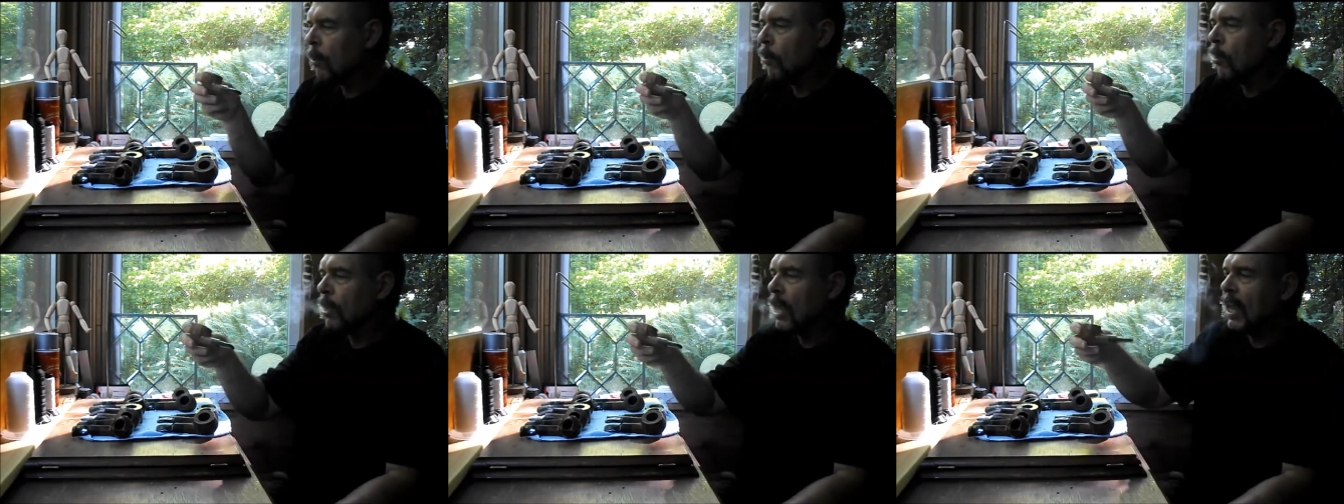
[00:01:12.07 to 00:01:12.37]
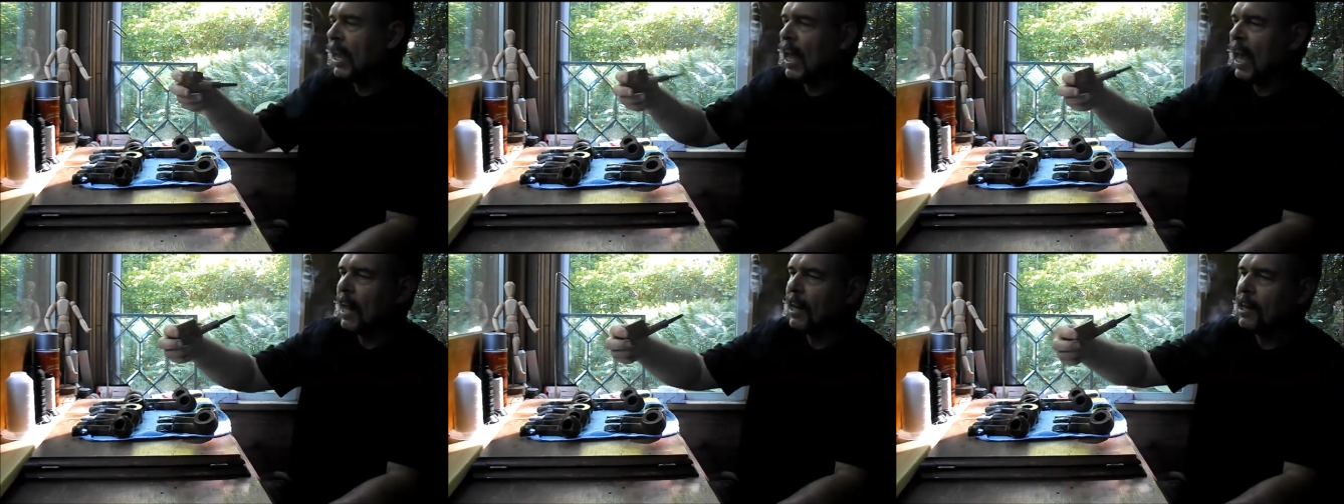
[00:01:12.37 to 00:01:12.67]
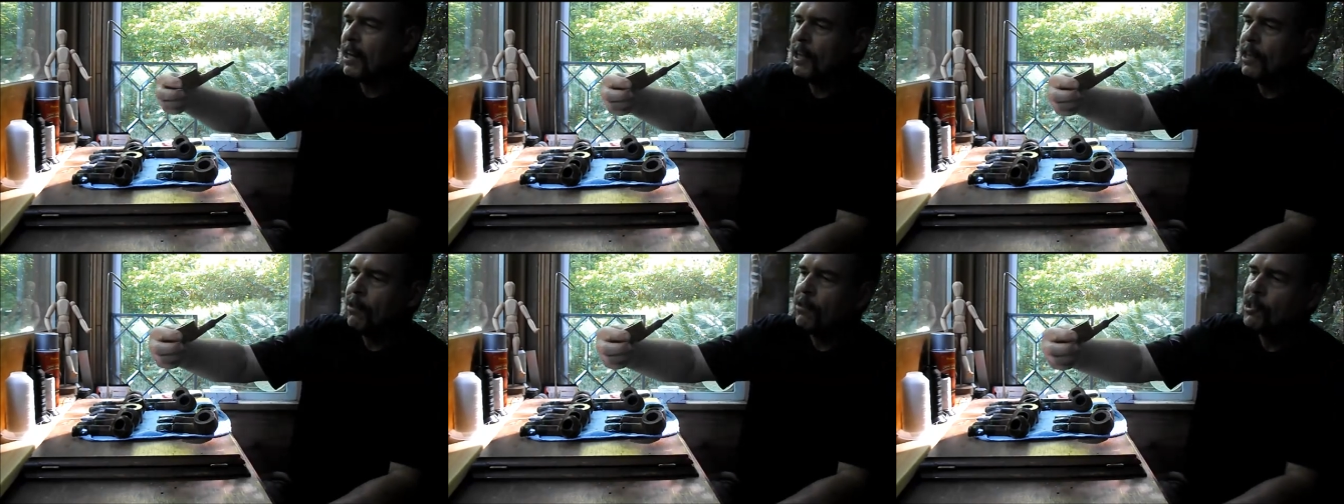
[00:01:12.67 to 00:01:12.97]
Looking
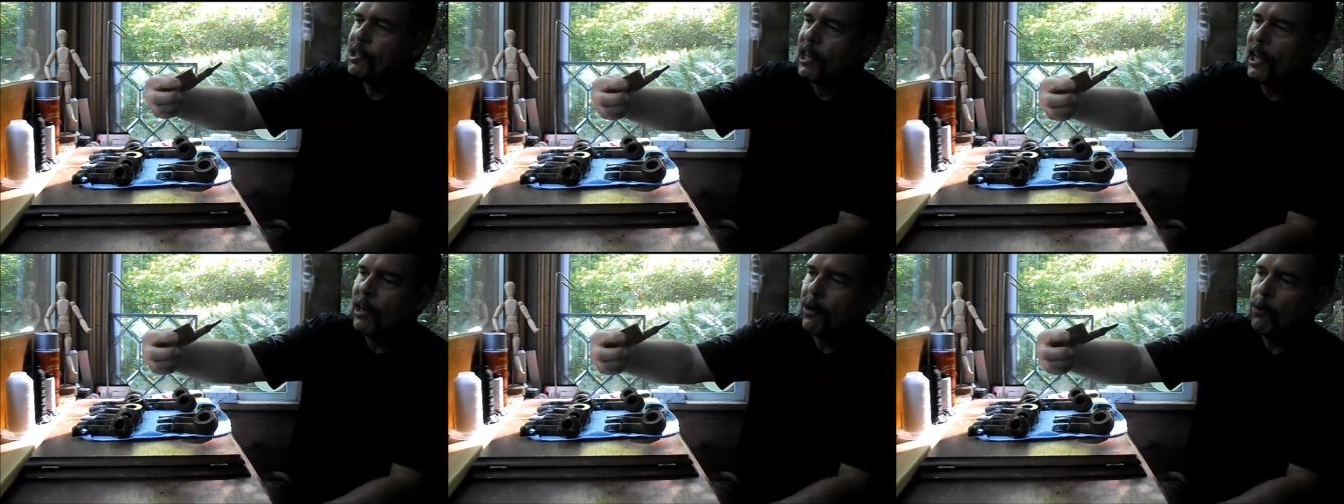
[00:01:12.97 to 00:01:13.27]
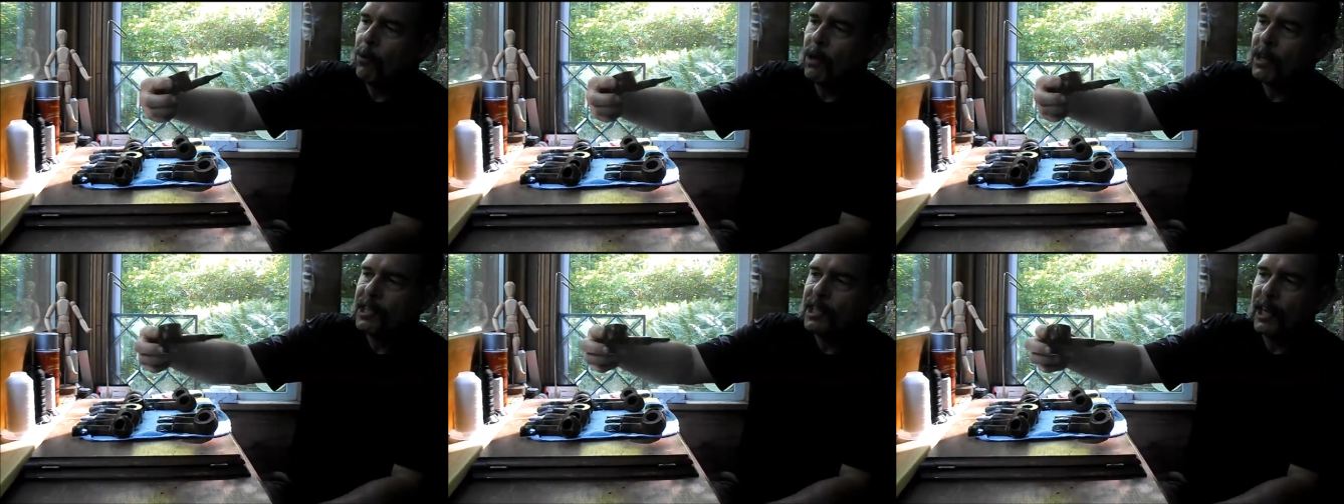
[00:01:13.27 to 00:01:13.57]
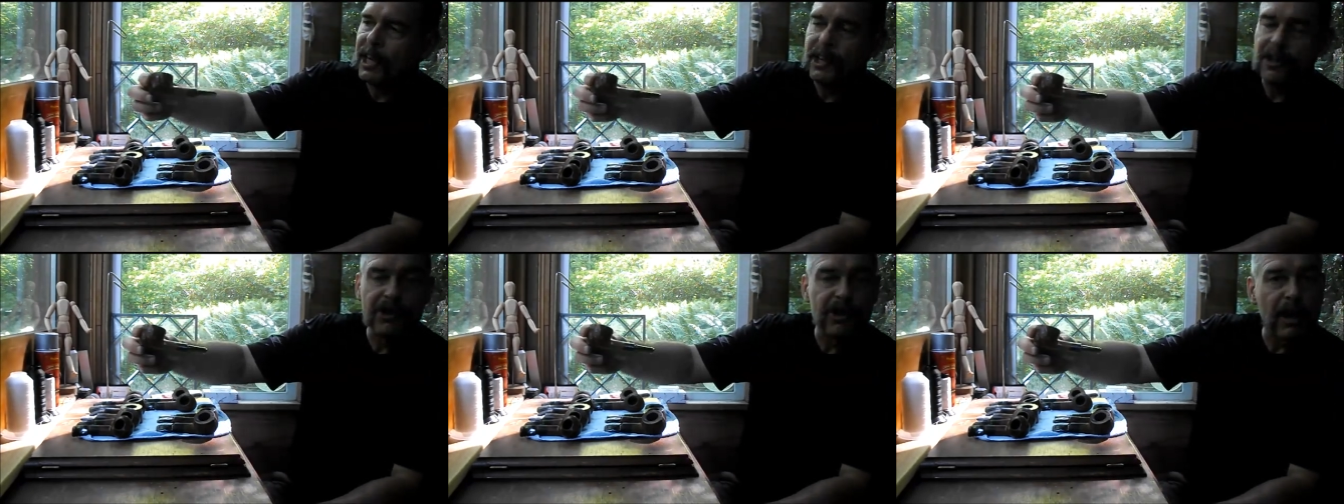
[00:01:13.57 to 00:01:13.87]
at it, you'd say it
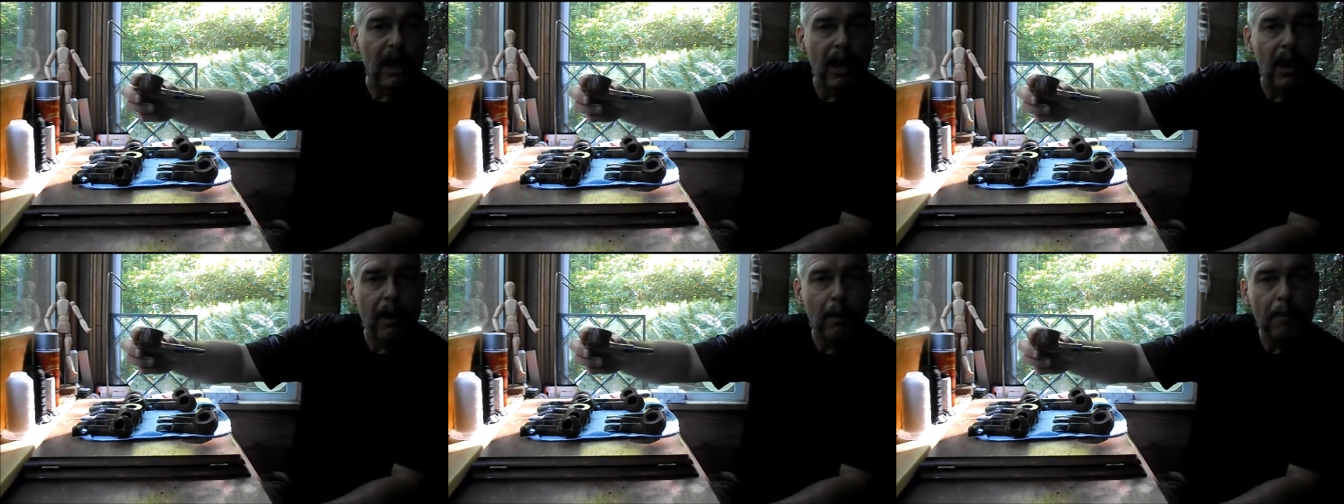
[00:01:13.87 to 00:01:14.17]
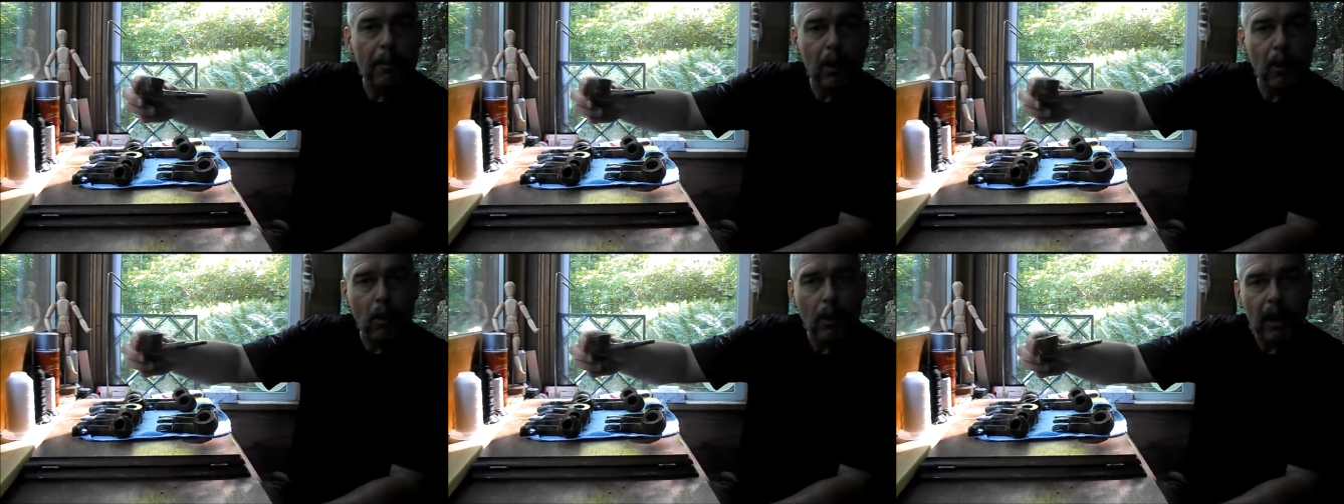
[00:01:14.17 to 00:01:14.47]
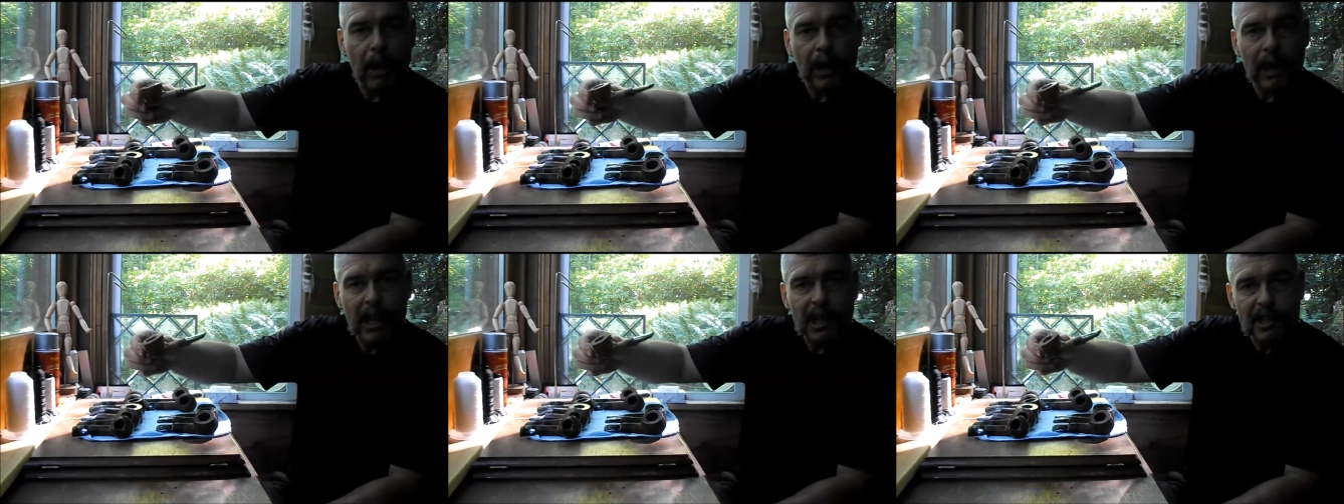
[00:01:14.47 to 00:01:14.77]
was a jam
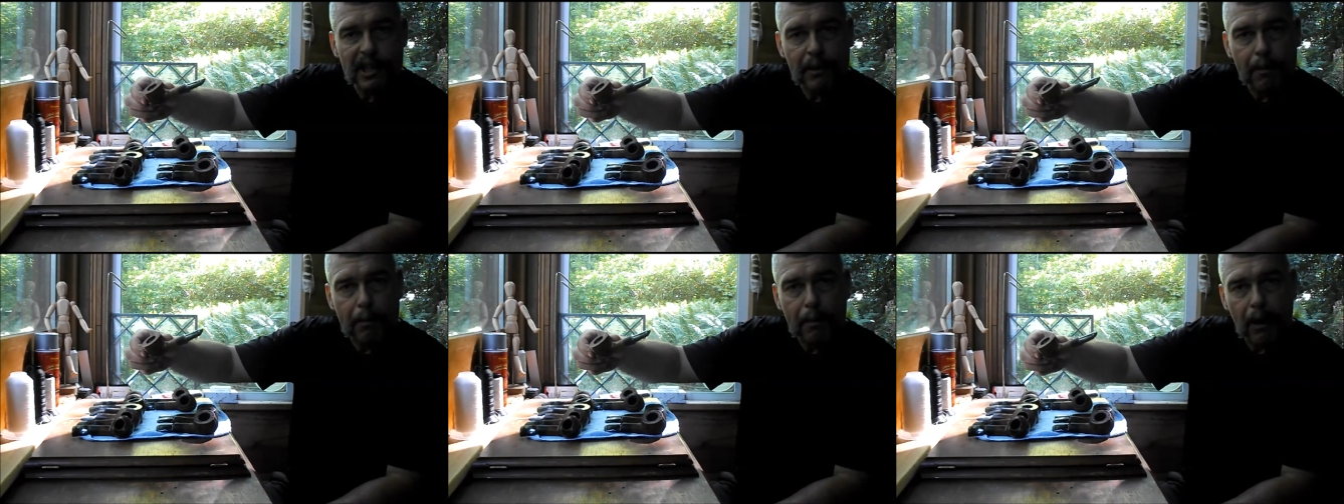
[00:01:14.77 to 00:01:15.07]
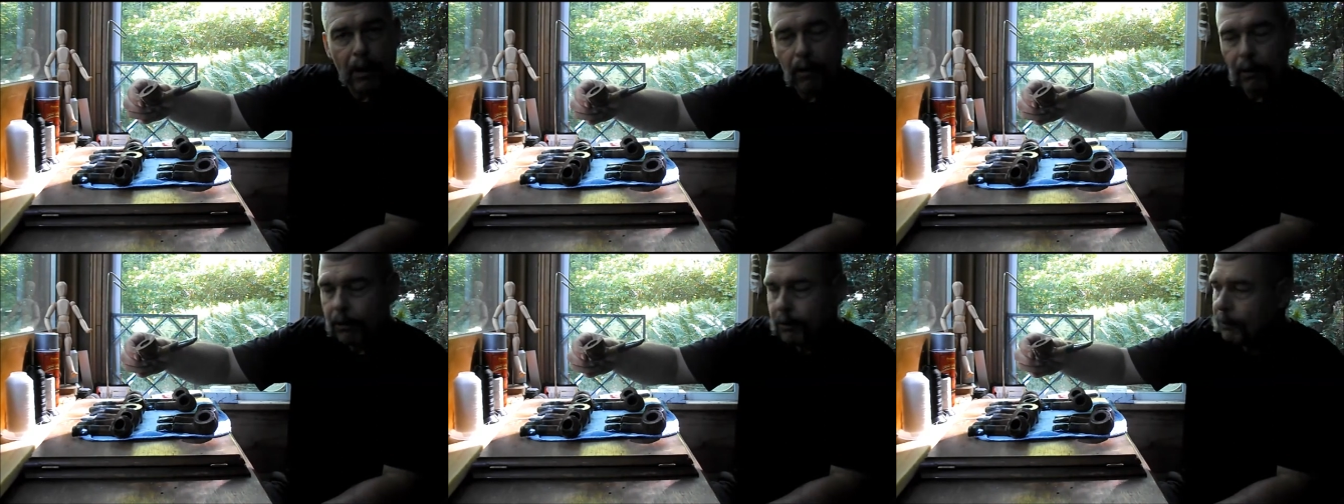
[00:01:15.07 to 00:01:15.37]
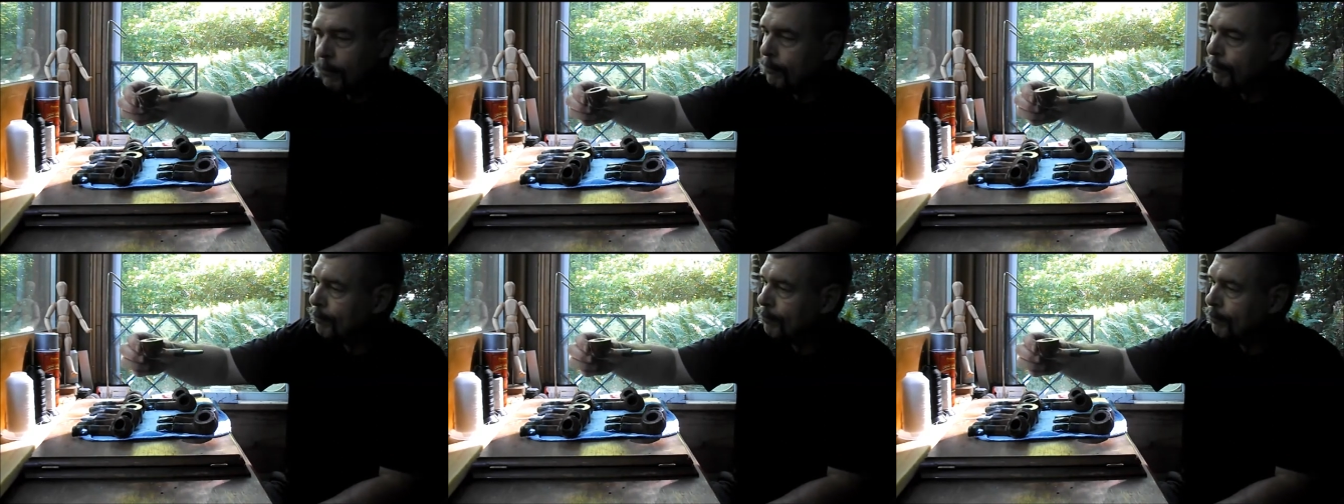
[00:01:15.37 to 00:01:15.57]
or a CustomBilt.